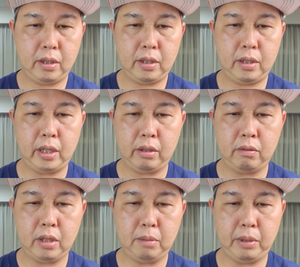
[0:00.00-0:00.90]

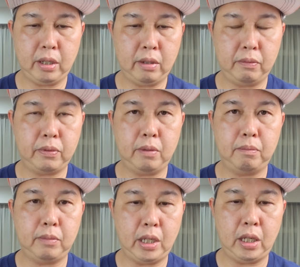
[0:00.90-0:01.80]
signal coming out
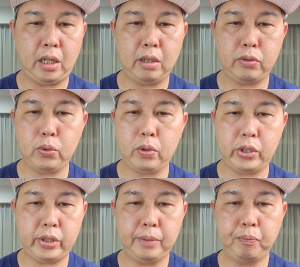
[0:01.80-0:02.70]
from the
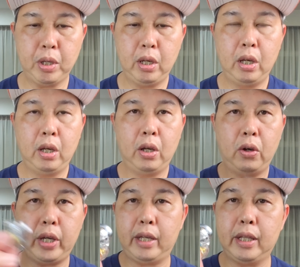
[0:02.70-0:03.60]
source.
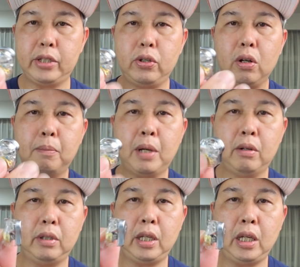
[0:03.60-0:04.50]
Okay, let's talk
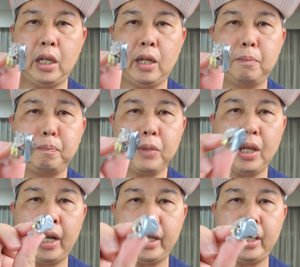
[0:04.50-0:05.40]
about the
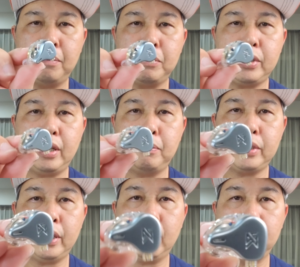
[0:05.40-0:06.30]
IEMs
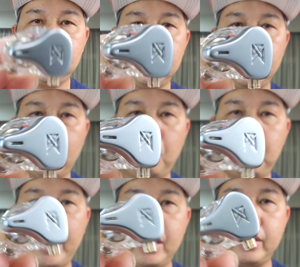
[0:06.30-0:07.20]
themselves. So
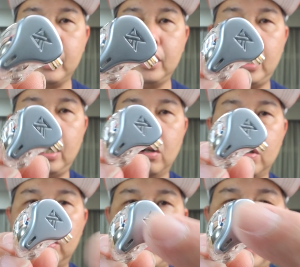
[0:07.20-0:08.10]
basically
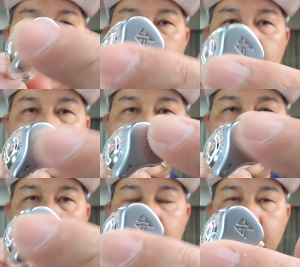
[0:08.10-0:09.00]
on the outer
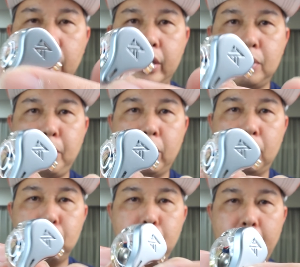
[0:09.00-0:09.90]
shell here is made
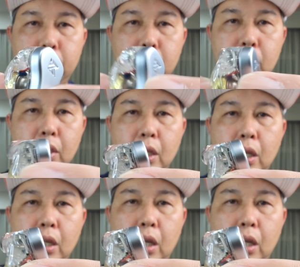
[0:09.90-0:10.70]
of metal.